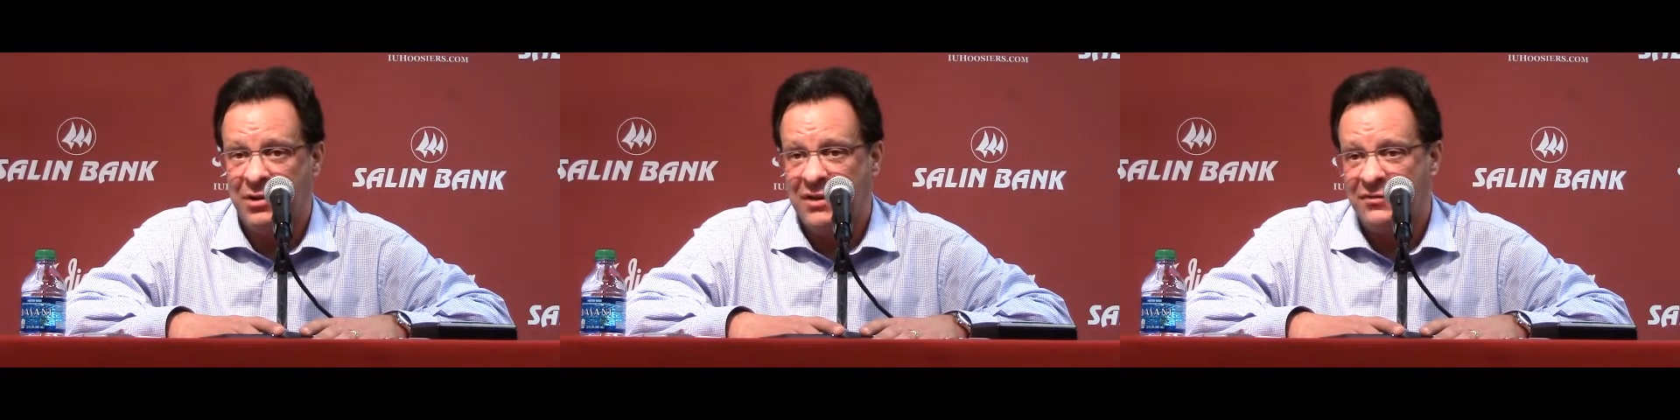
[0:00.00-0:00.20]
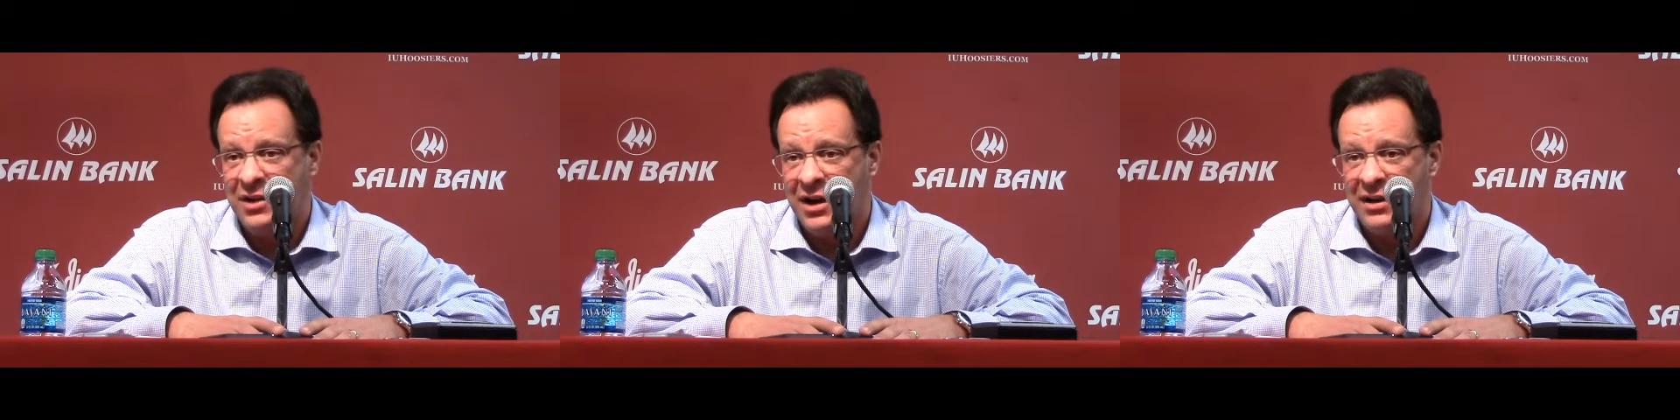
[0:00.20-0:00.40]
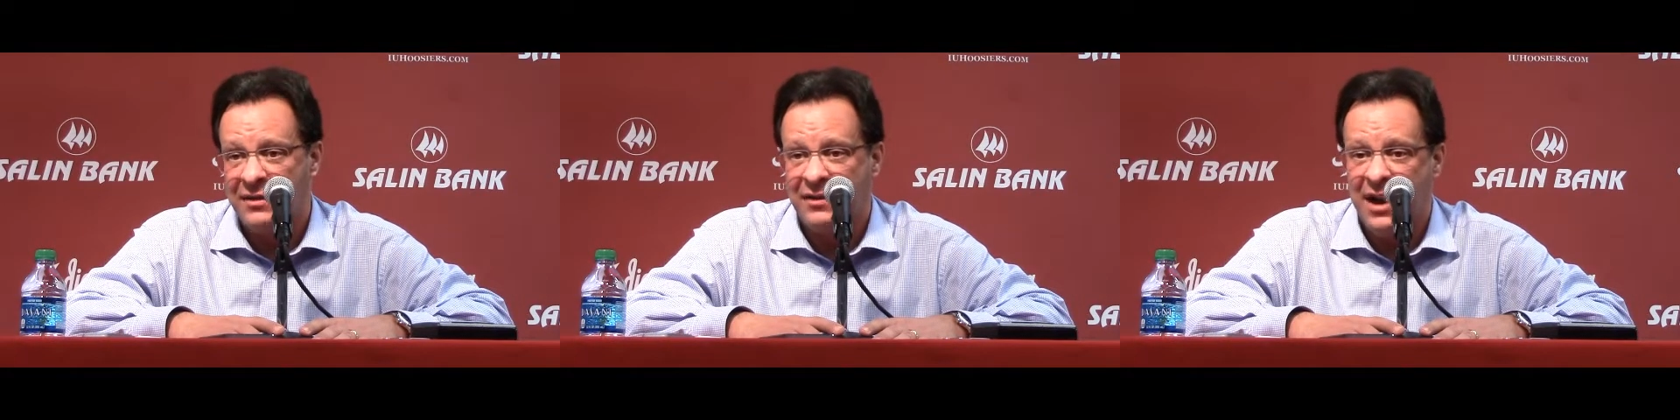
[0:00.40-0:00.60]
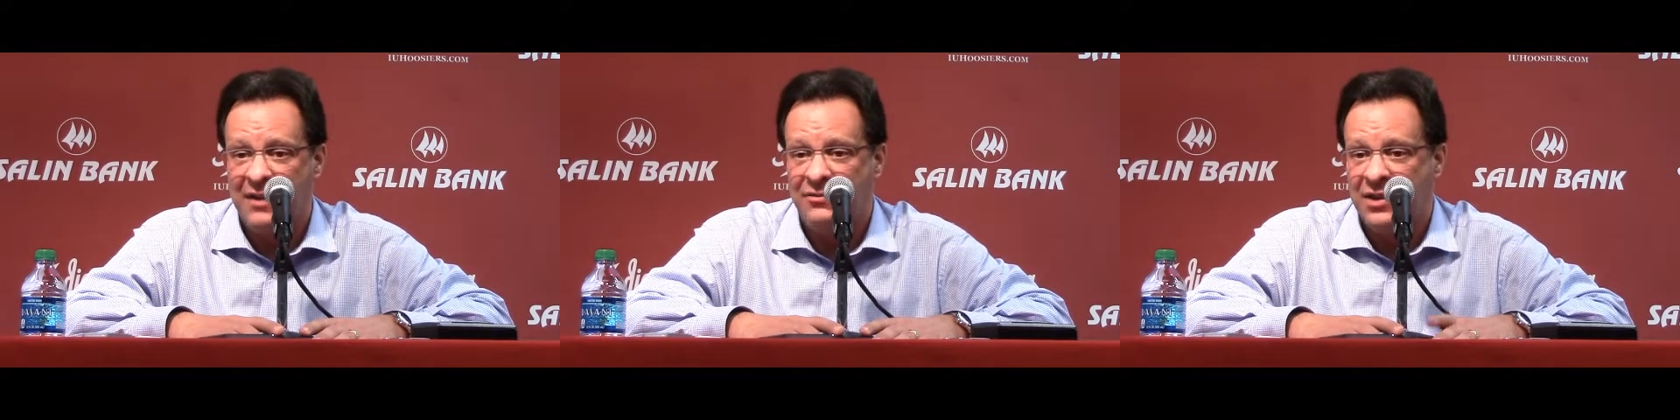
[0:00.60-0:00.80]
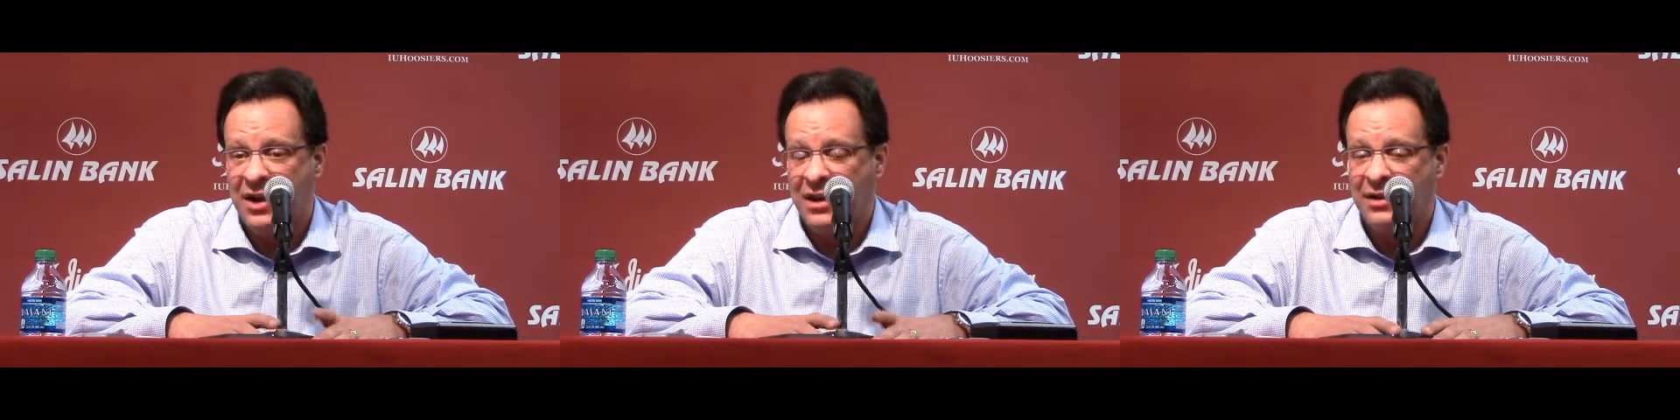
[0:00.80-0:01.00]
We've done it.
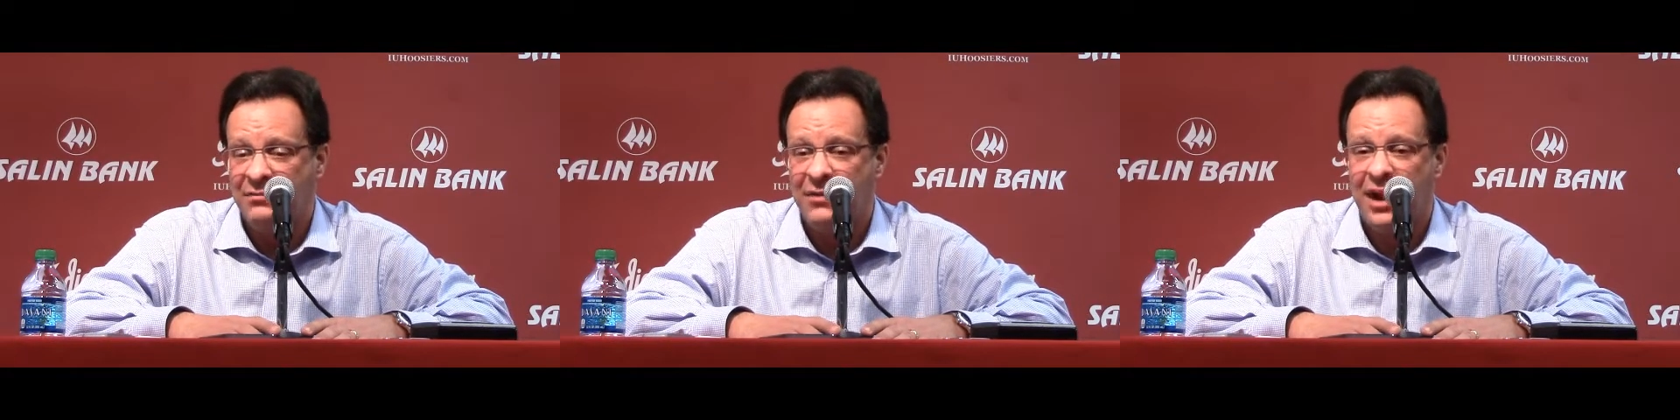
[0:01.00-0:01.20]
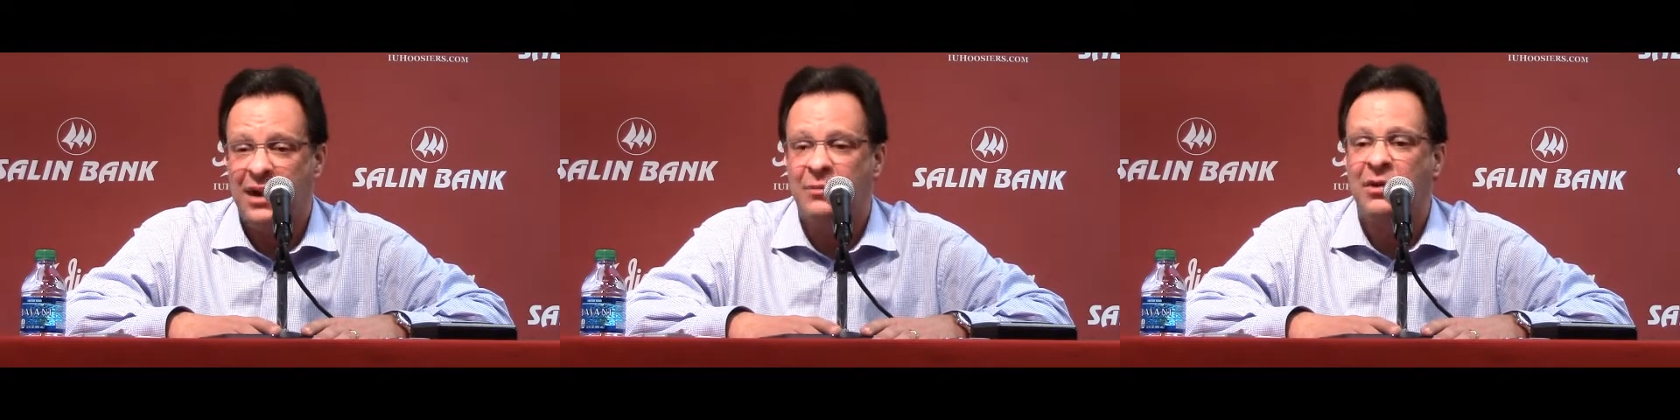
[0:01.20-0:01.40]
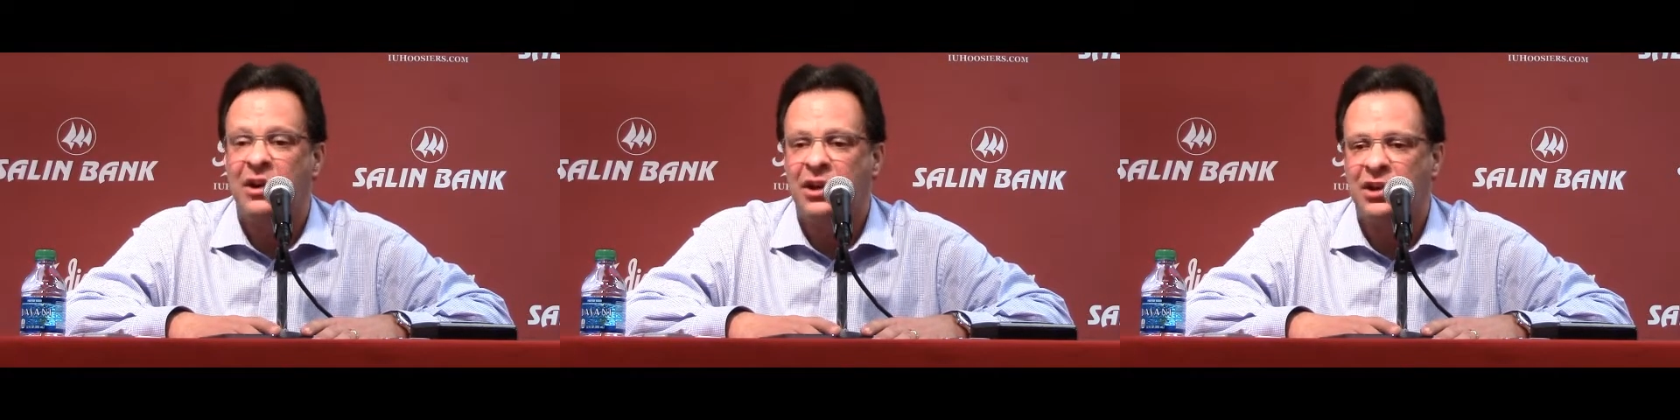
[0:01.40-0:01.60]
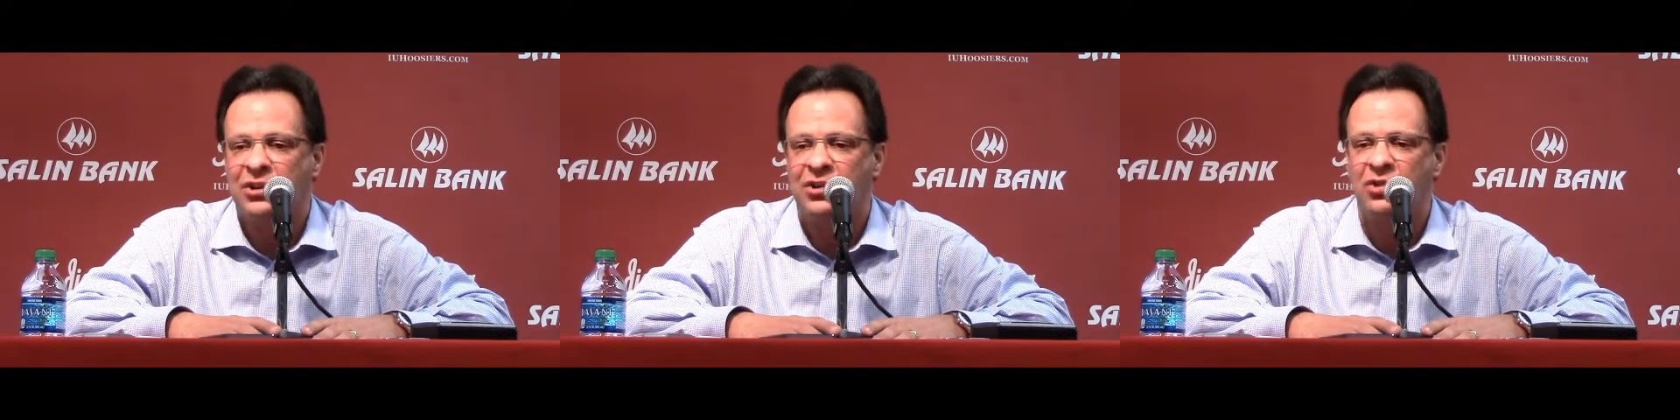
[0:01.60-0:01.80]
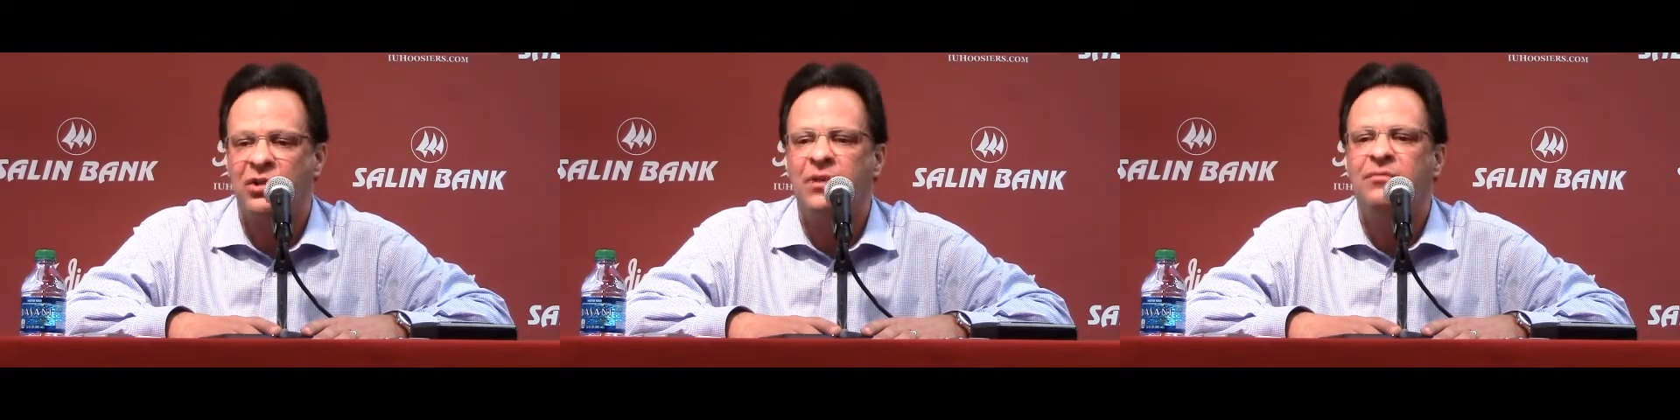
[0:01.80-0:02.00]
They've done it. Anybody
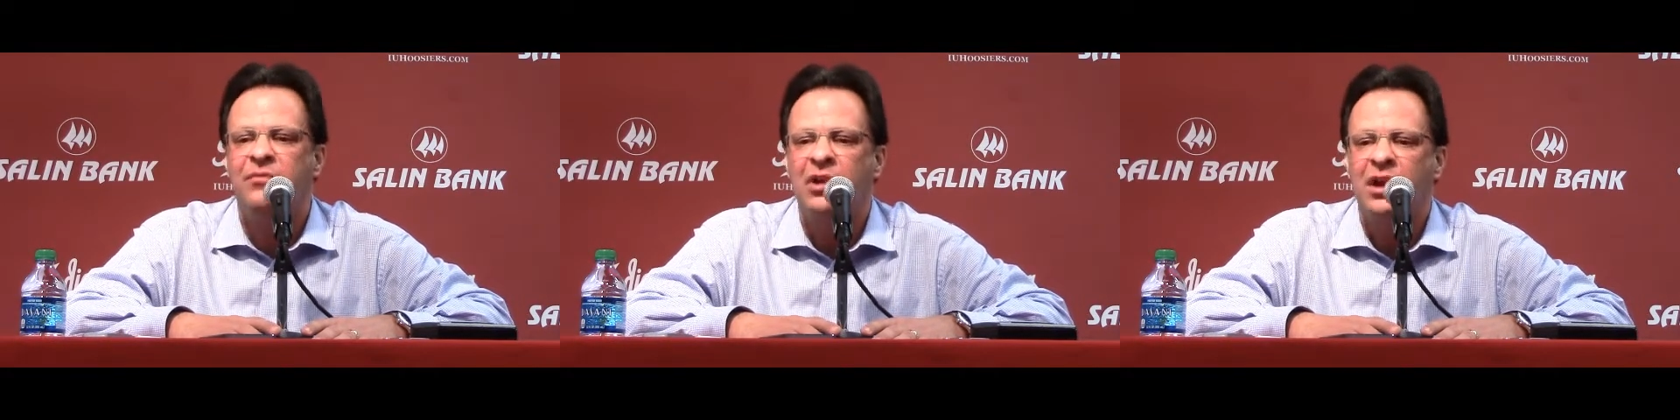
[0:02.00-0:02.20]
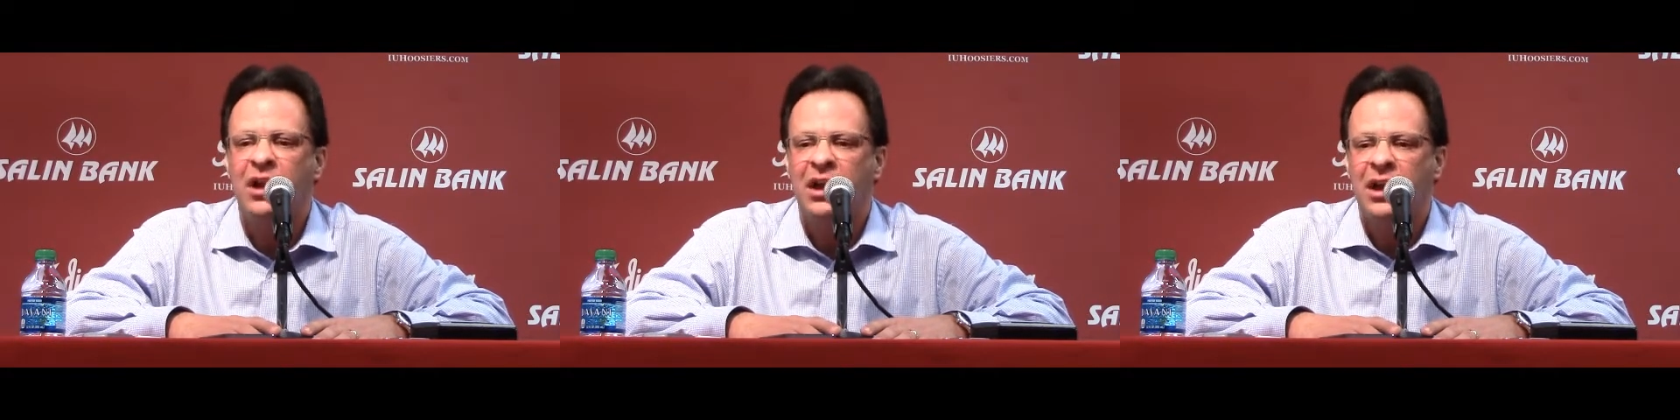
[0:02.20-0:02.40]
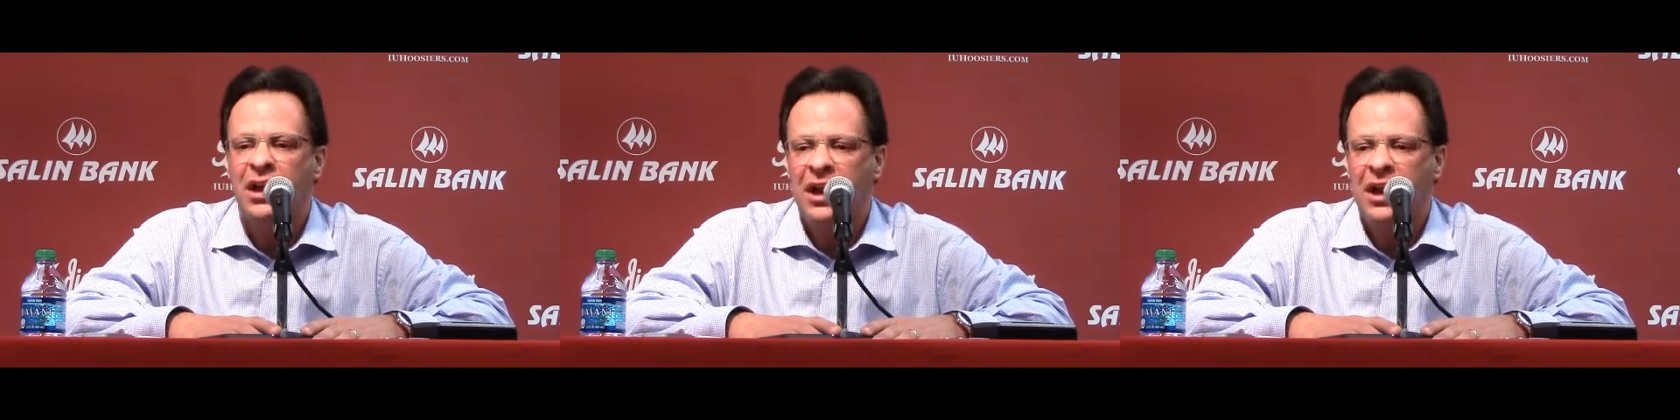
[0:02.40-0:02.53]
can do it.